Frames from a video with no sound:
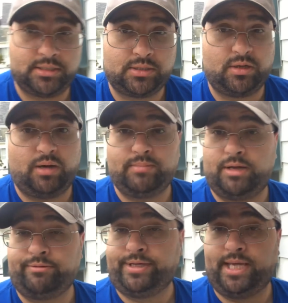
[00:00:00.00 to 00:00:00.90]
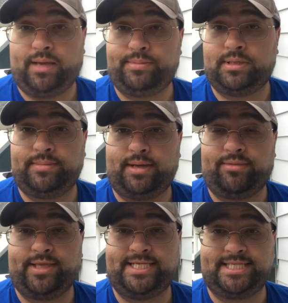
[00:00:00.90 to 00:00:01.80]
So I'm not really happy
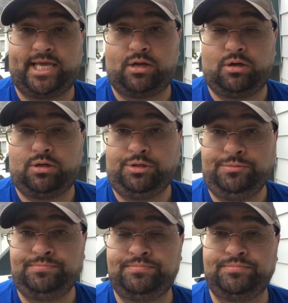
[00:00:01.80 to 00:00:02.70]
about this at all.